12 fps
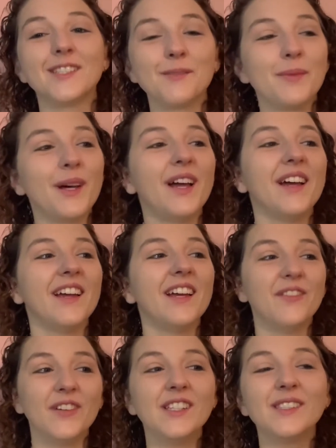but if
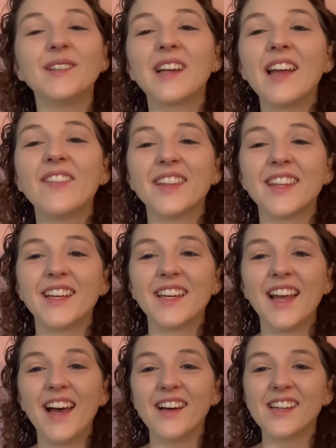he's okay with it,
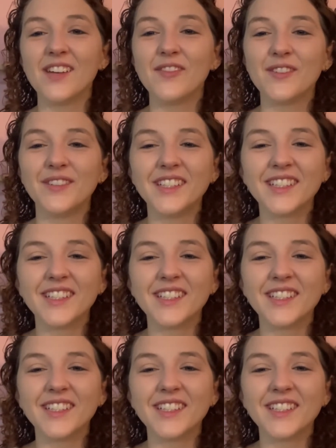yeah, I'll give you one.